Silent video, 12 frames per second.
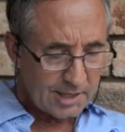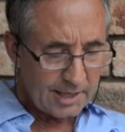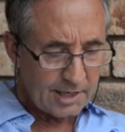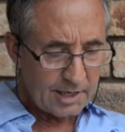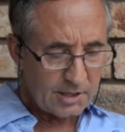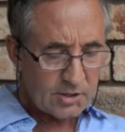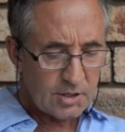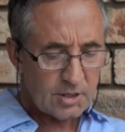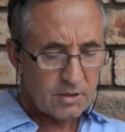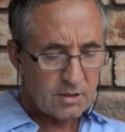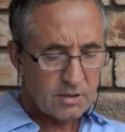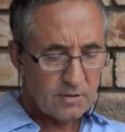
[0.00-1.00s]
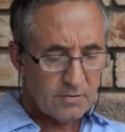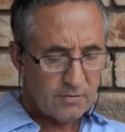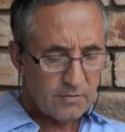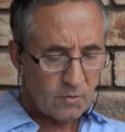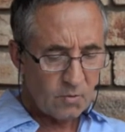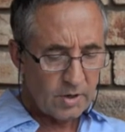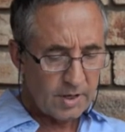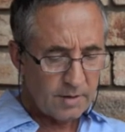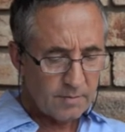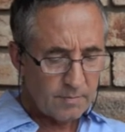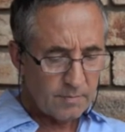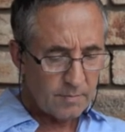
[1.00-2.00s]
Richards
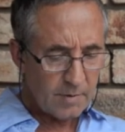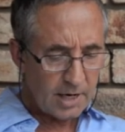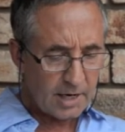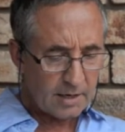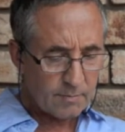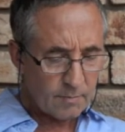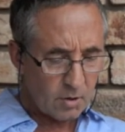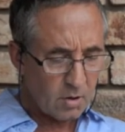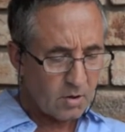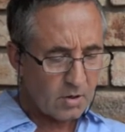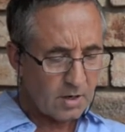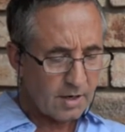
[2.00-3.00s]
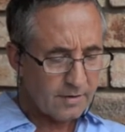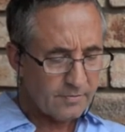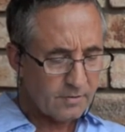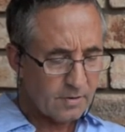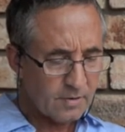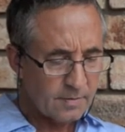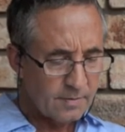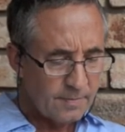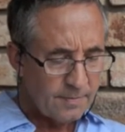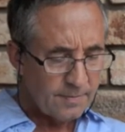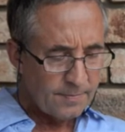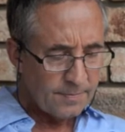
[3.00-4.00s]
Falling Black Block Rifle,
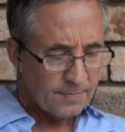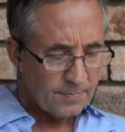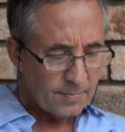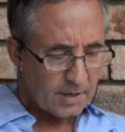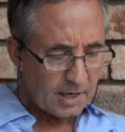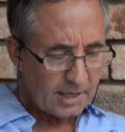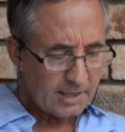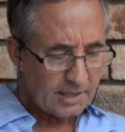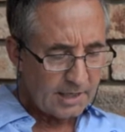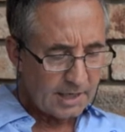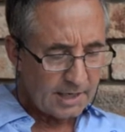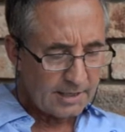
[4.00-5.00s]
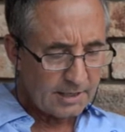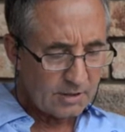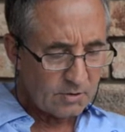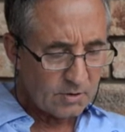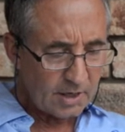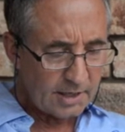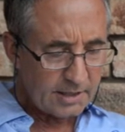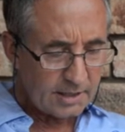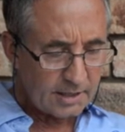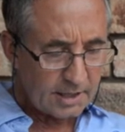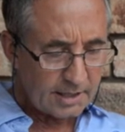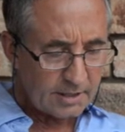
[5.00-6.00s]
1880 to
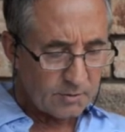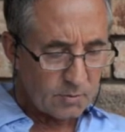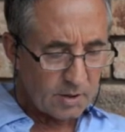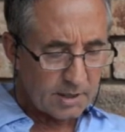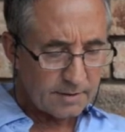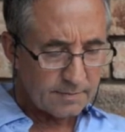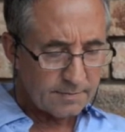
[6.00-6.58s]
1881.